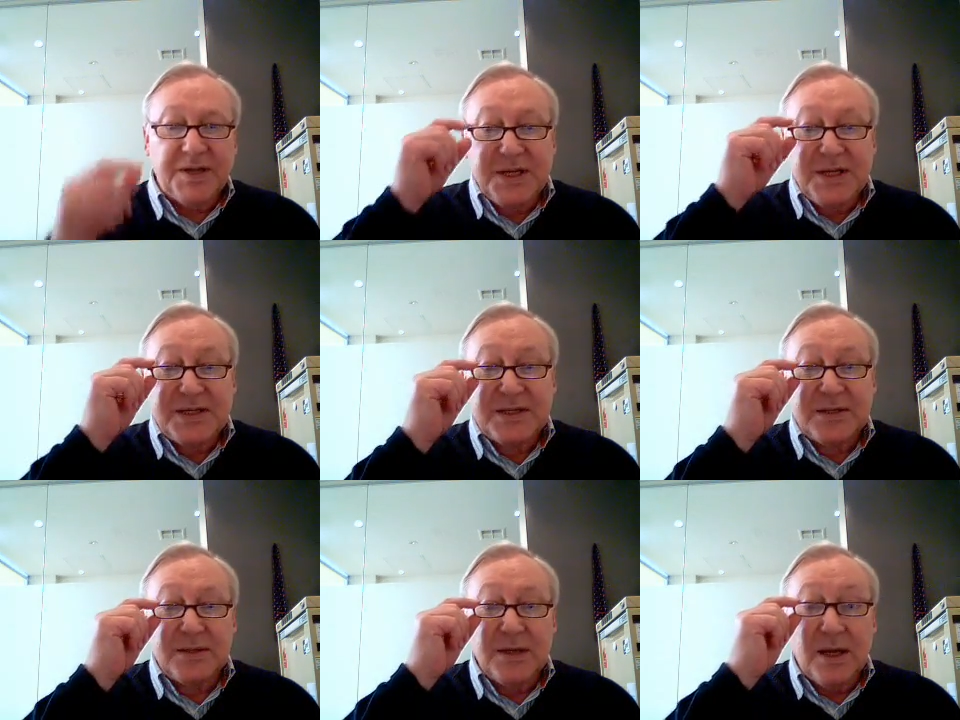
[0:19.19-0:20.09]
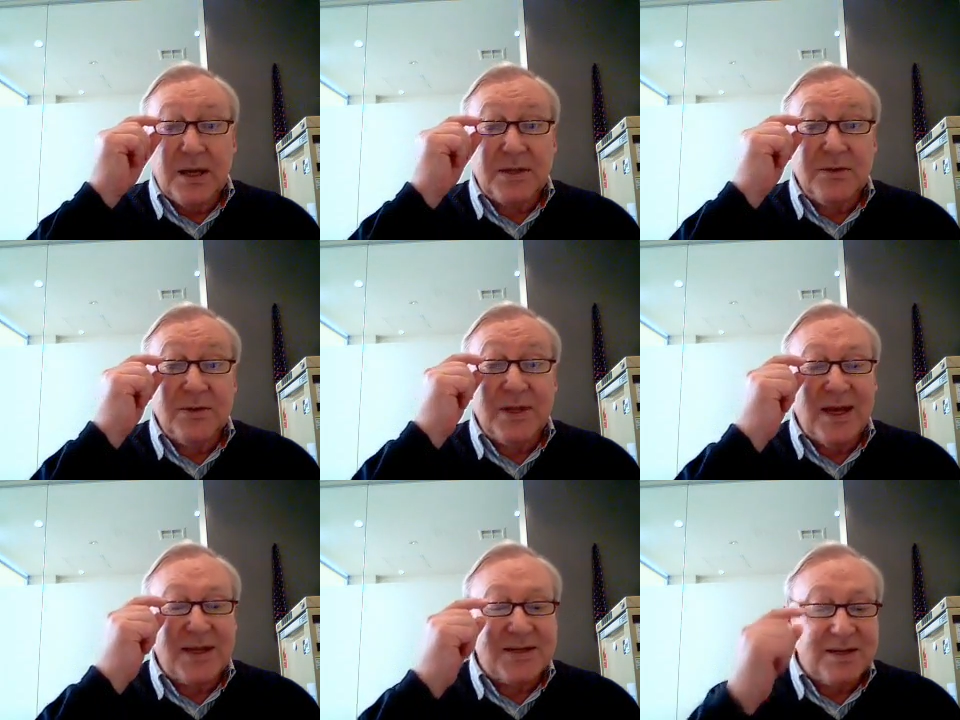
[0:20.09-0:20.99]
since
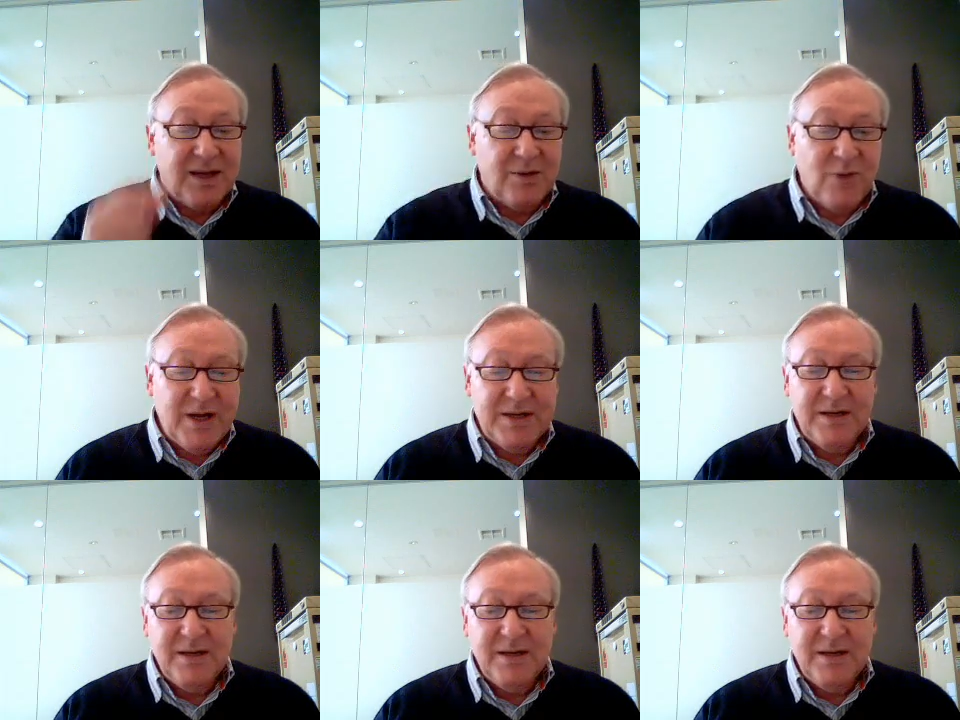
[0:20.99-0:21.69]
2001